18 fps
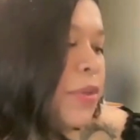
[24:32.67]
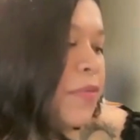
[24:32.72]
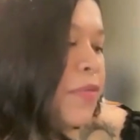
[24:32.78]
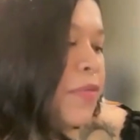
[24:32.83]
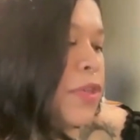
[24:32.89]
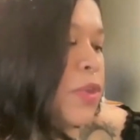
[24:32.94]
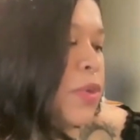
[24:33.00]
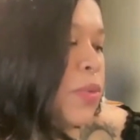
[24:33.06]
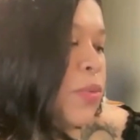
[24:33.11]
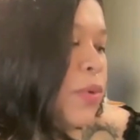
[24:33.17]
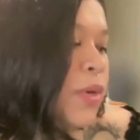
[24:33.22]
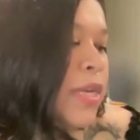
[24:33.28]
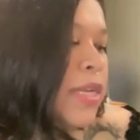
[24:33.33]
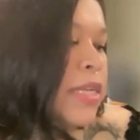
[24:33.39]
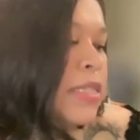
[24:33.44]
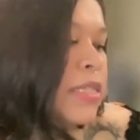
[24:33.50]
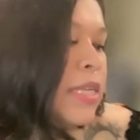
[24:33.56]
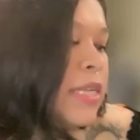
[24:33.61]
So the first one
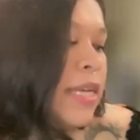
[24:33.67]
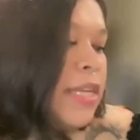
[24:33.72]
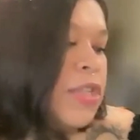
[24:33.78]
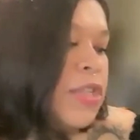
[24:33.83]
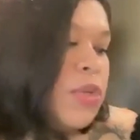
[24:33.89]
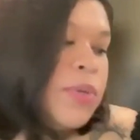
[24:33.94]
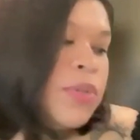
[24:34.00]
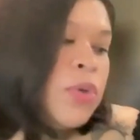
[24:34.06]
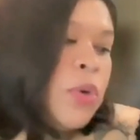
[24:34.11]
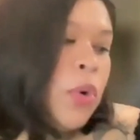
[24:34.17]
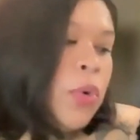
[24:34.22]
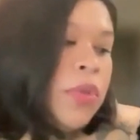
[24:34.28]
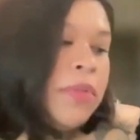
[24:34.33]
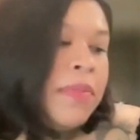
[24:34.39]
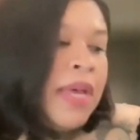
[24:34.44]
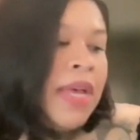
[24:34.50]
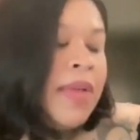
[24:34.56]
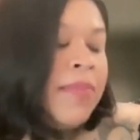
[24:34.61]
was a Jewish
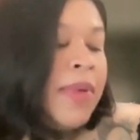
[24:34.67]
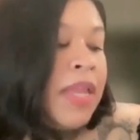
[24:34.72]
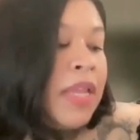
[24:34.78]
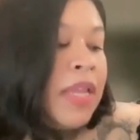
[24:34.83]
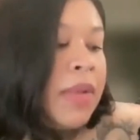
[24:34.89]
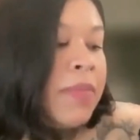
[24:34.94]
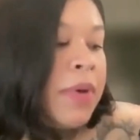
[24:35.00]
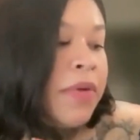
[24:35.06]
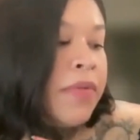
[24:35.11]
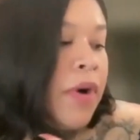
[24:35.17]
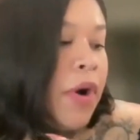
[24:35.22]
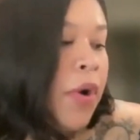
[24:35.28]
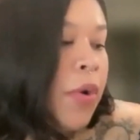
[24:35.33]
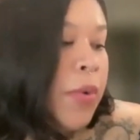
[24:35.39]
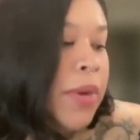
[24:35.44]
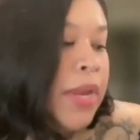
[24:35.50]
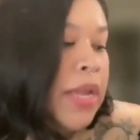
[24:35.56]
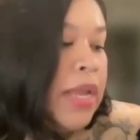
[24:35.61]
holy man by the name of
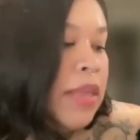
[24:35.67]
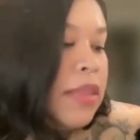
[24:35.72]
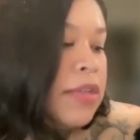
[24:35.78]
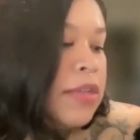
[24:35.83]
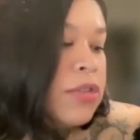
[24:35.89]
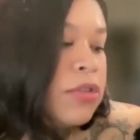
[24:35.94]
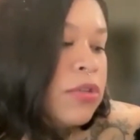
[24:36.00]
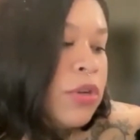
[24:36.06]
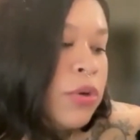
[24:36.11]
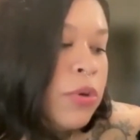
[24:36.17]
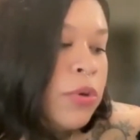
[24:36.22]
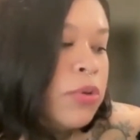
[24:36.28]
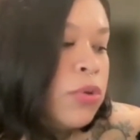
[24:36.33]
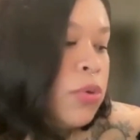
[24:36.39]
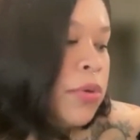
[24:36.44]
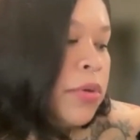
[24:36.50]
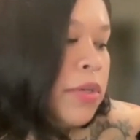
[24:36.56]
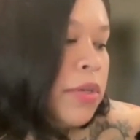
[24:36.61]
Honi the
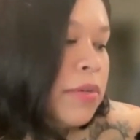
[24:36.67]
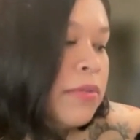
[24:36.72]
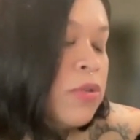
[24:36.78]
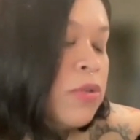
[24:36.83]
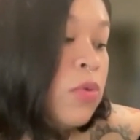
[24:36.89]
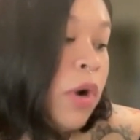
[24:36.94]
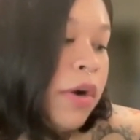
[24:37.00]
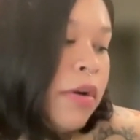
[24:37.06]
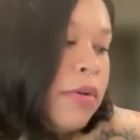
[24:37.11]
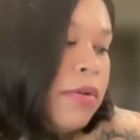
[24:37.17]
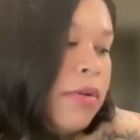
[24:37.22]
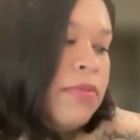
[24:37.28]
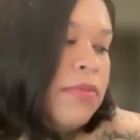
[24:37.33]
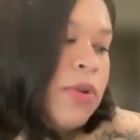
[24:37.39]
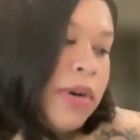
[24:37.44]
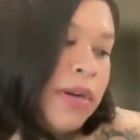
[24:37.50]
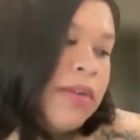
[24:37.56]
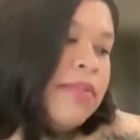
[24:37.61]
circle drawer.
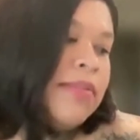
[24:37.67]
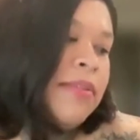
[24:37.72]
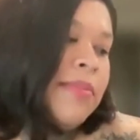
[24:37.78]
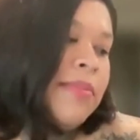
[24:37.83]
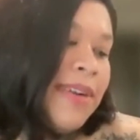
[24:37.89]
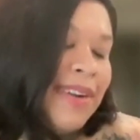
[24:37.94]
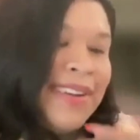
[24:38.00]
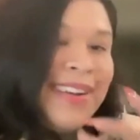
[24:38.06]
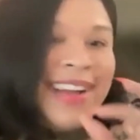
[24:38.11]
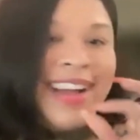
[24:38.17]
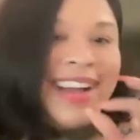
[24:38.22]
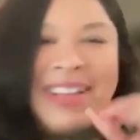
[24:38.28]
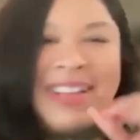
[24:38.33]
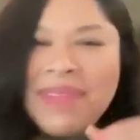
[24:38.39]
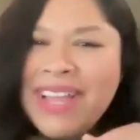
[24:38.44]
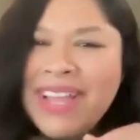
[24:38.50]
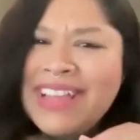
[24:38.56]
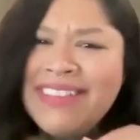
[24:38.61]
Oh my God,
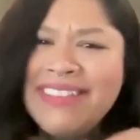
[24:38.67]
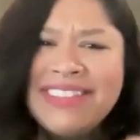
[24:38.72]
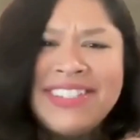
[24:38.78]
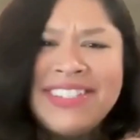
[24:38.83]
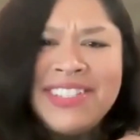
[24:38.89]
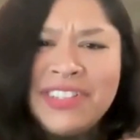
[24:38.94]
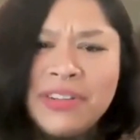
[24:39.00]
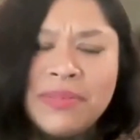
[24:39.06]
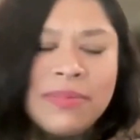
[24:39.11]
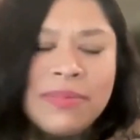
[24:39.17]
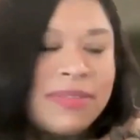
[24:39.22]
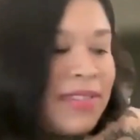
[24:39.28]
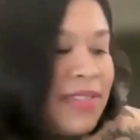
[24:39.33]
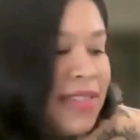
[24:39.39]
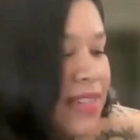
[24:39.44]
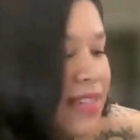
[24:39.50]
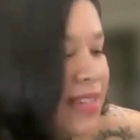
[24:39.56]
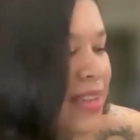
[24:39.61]
my English is terrible
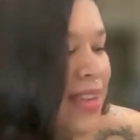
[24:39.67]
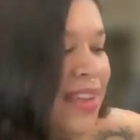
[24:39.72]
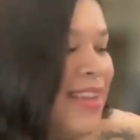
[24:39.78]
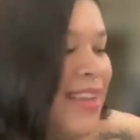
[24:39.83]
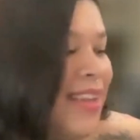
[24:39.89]
today.